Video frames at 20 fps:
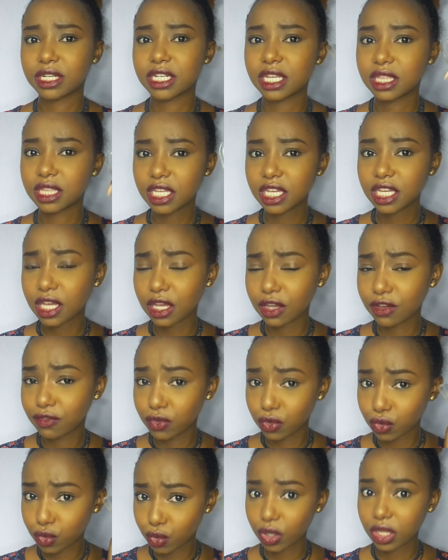but I think
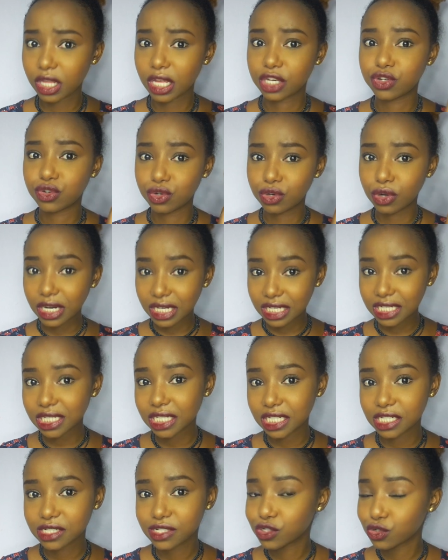if you know that you
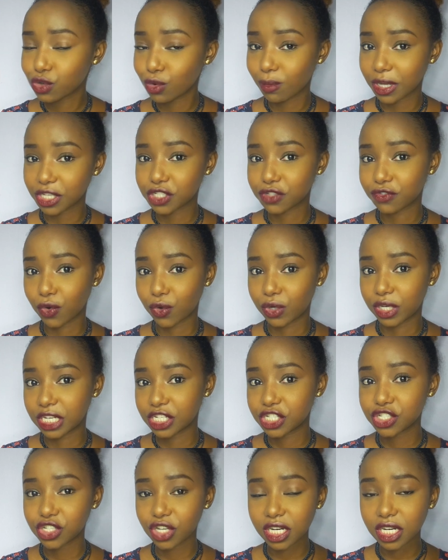don't need so much
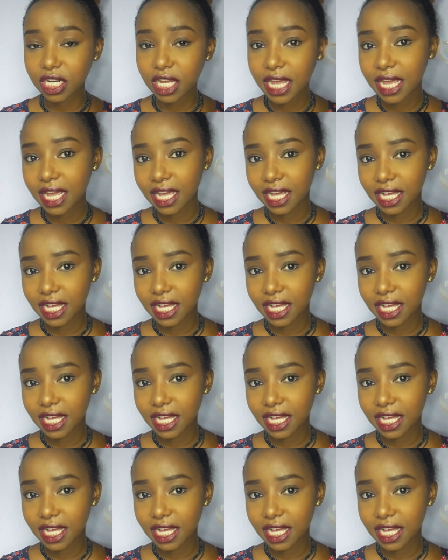foundation,